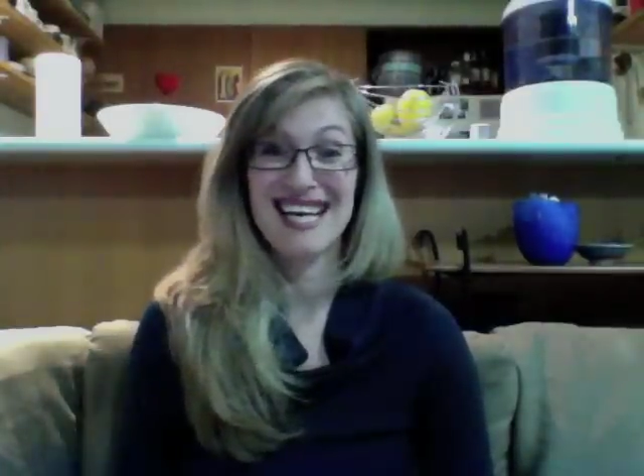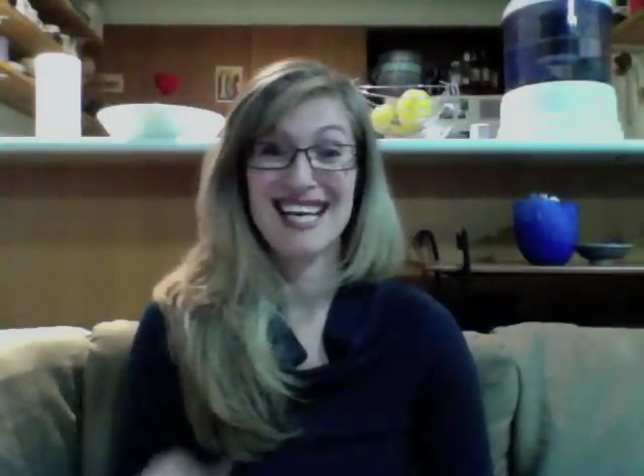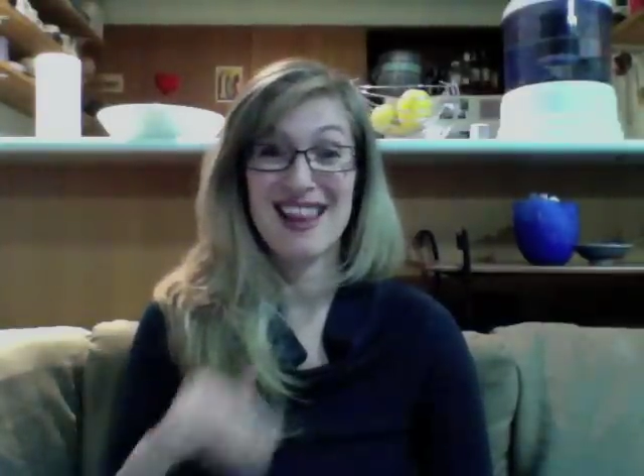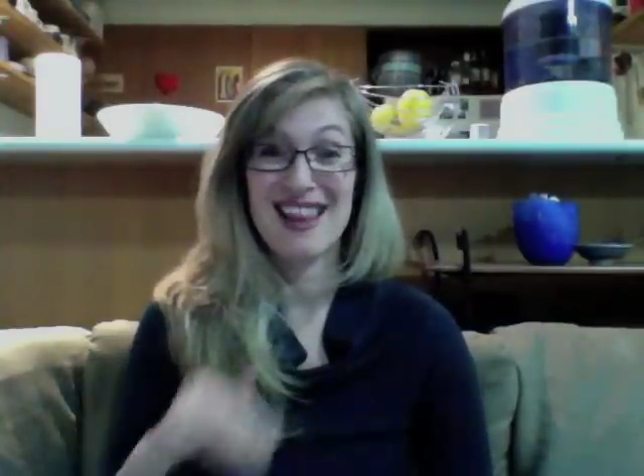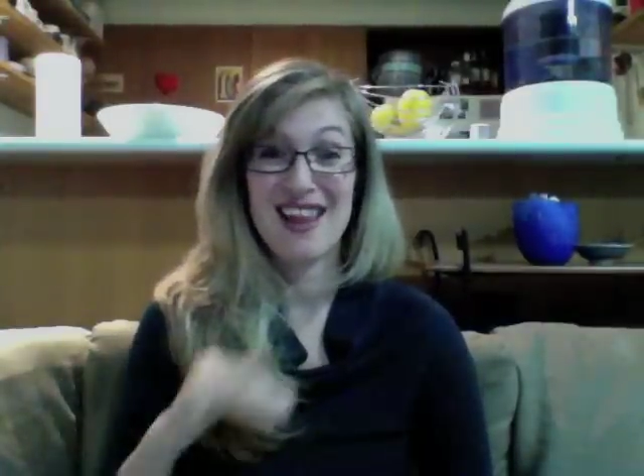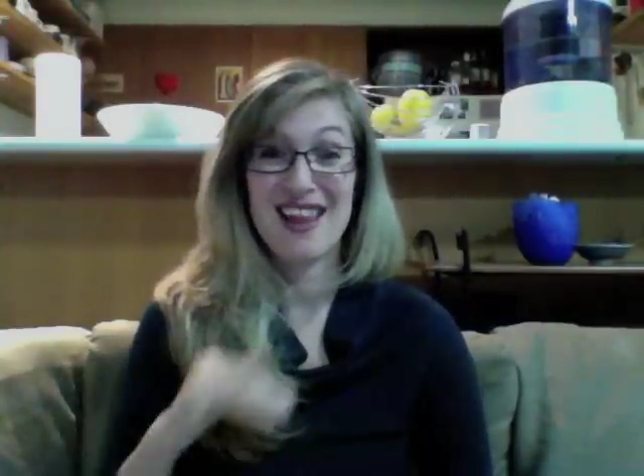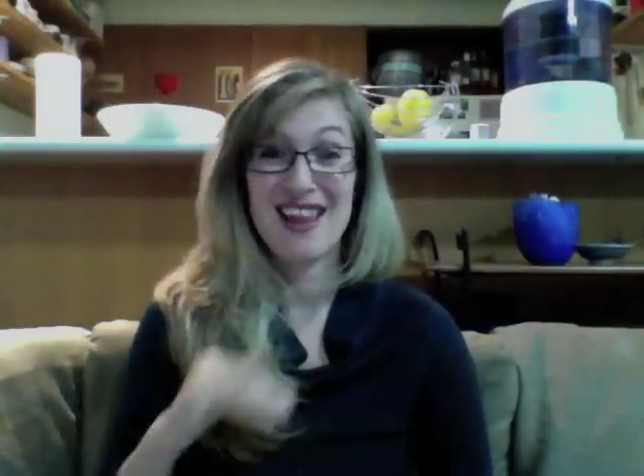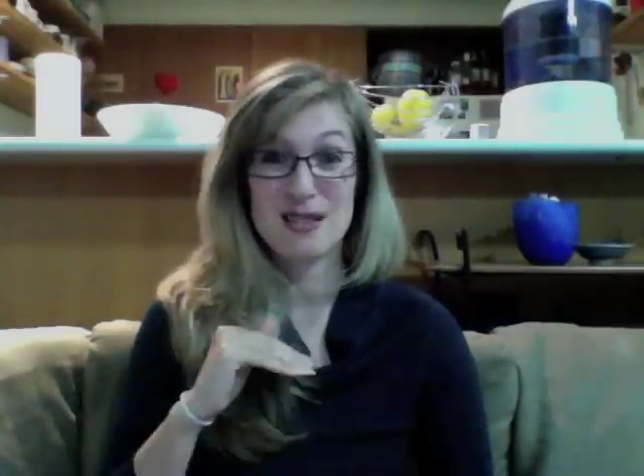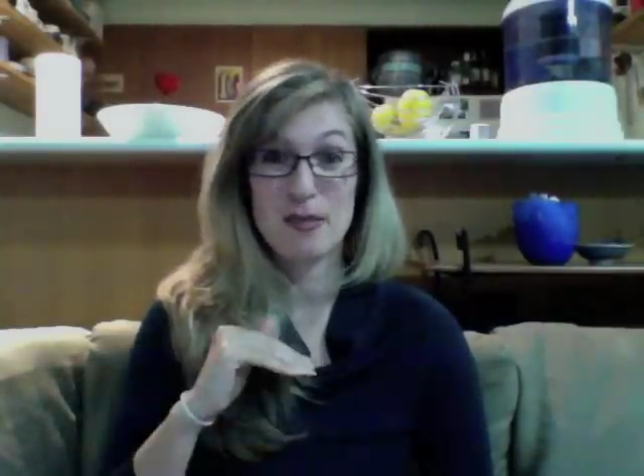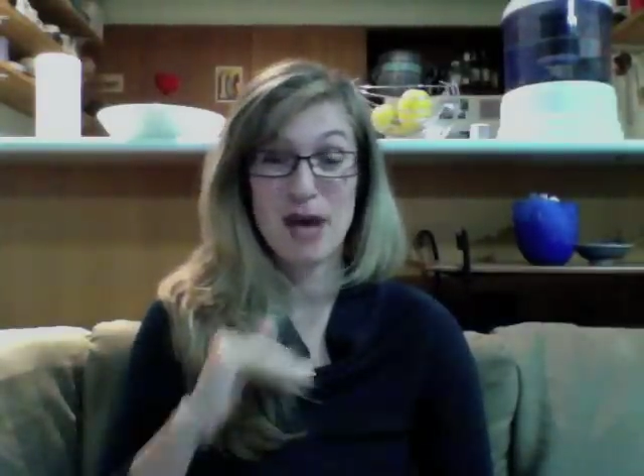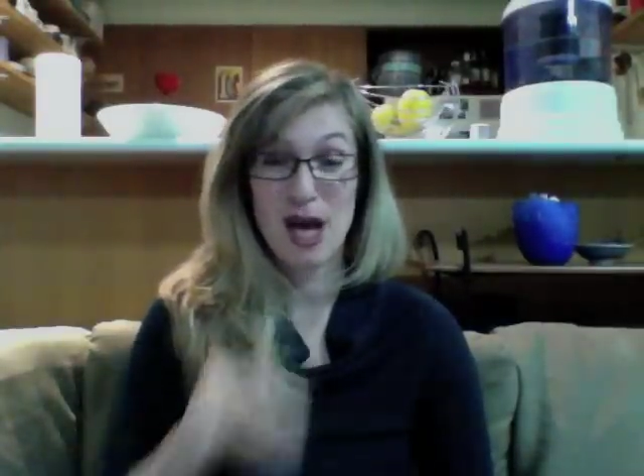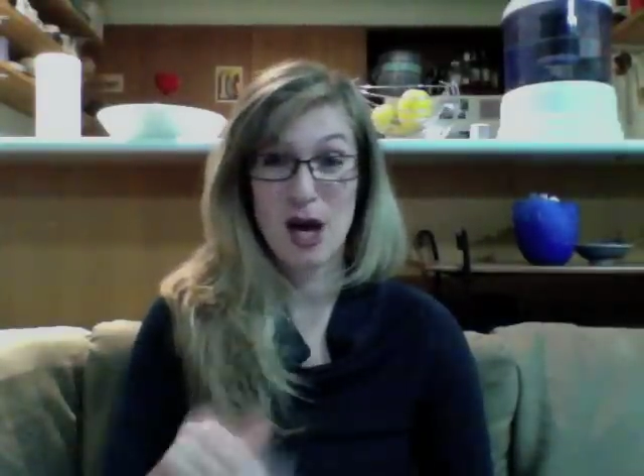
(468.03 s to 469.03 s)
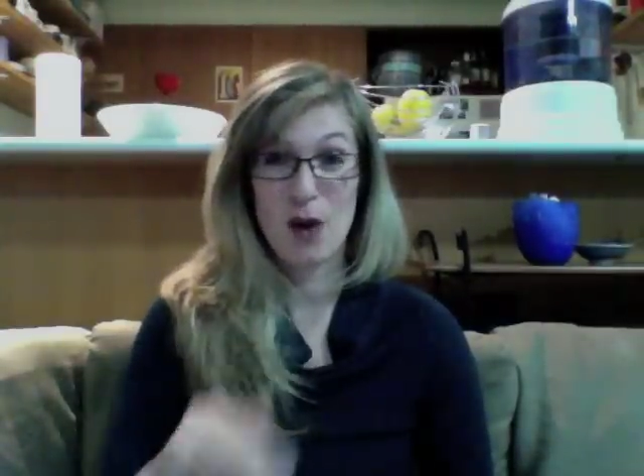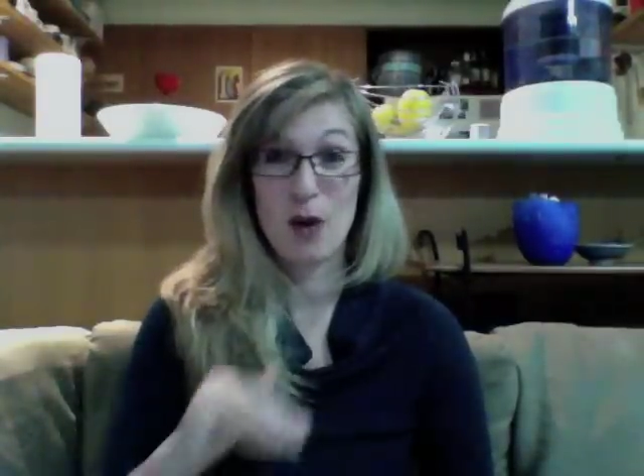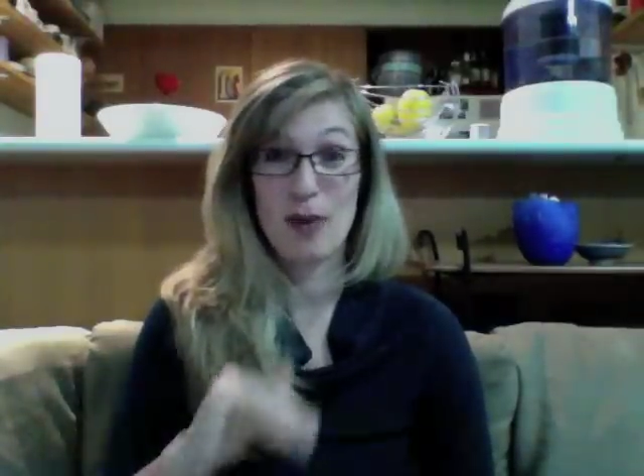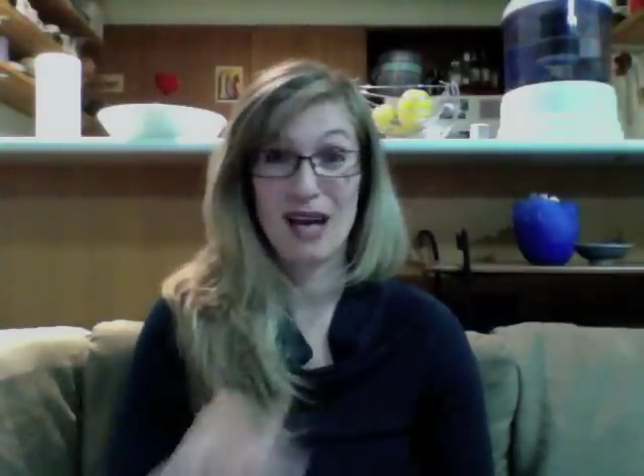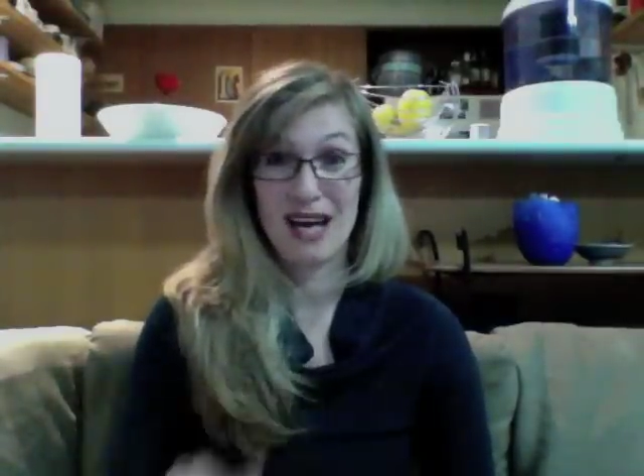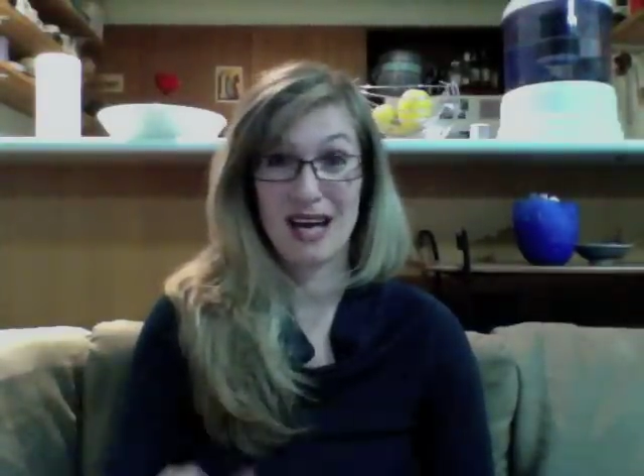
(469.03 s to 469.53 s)
That's
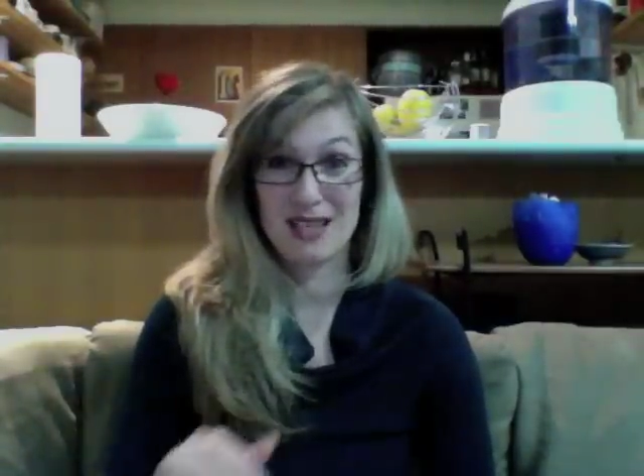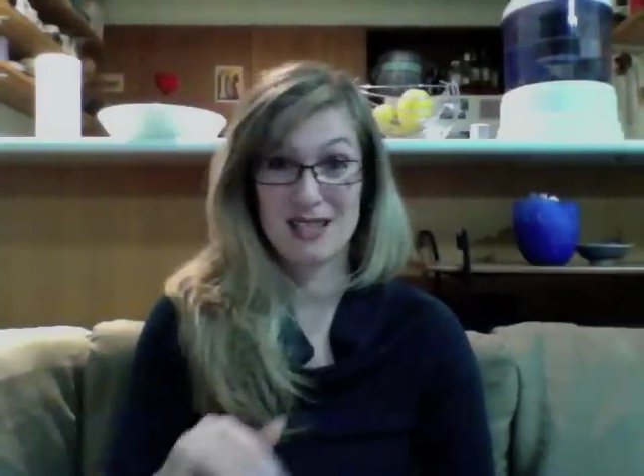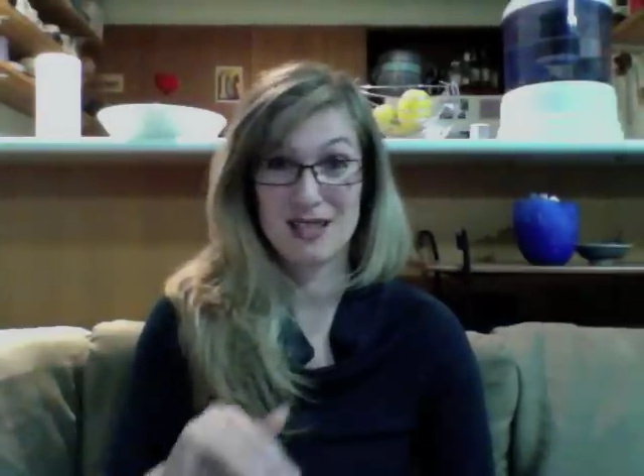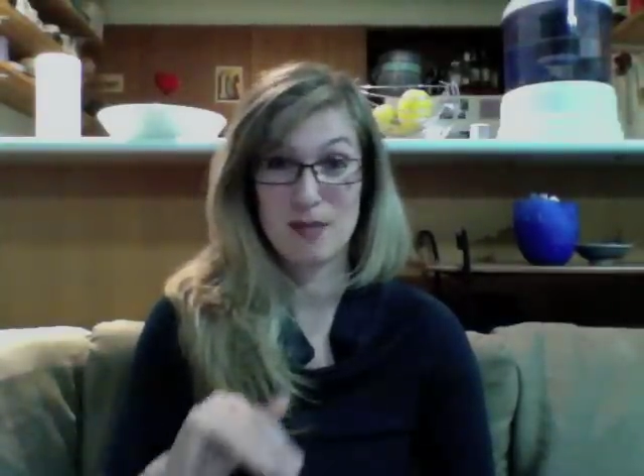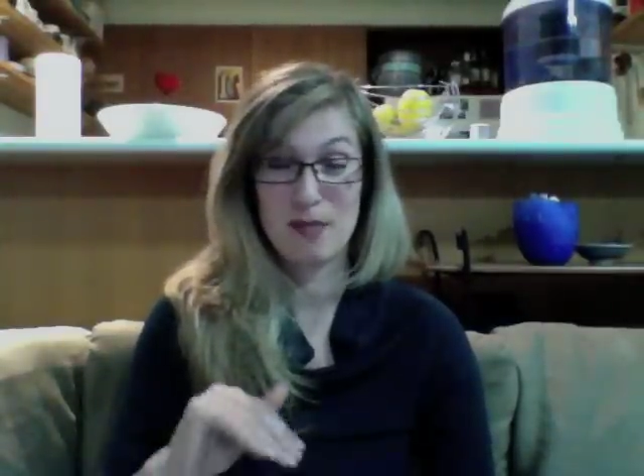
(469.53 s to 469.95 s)
power-packed